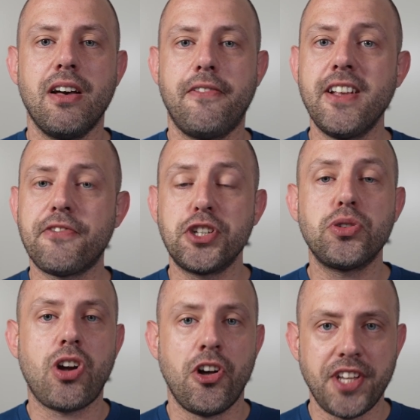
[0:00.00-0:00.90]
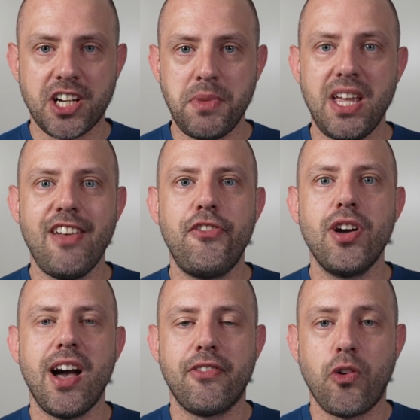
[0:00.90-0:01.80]
Feel free to contact me if
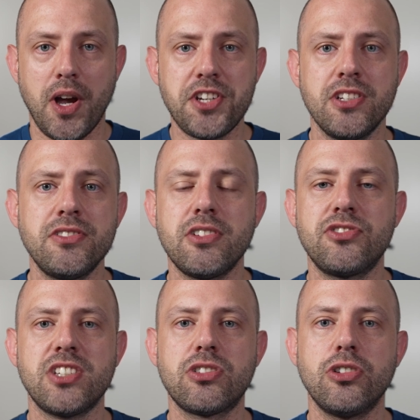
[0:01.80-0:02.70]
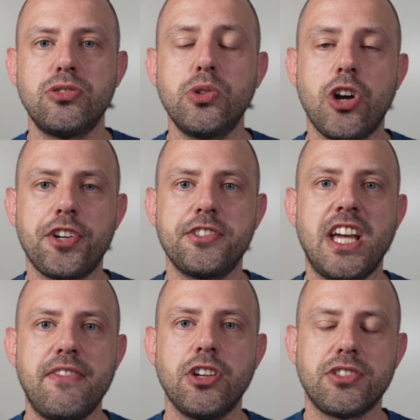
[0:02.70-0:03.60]
you have questions. Just go to
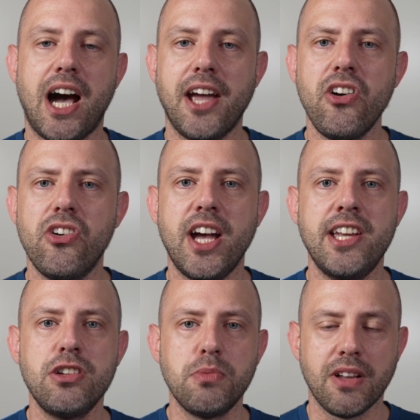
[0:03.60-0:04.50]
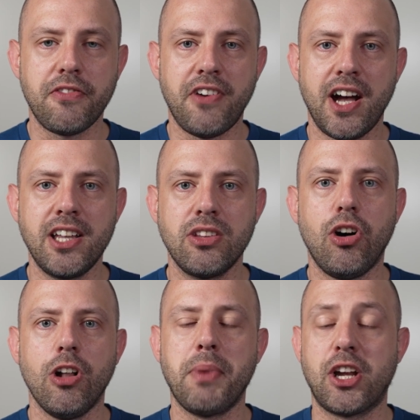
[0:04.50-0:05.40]
coderdave.io and you will find
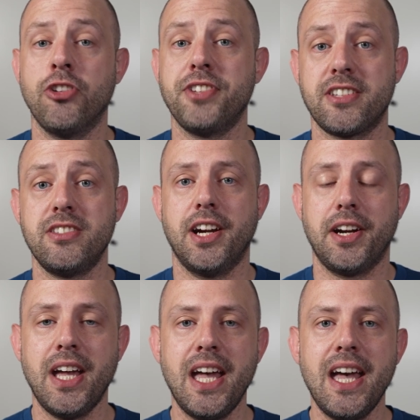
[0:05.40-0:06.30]
all my contacts there.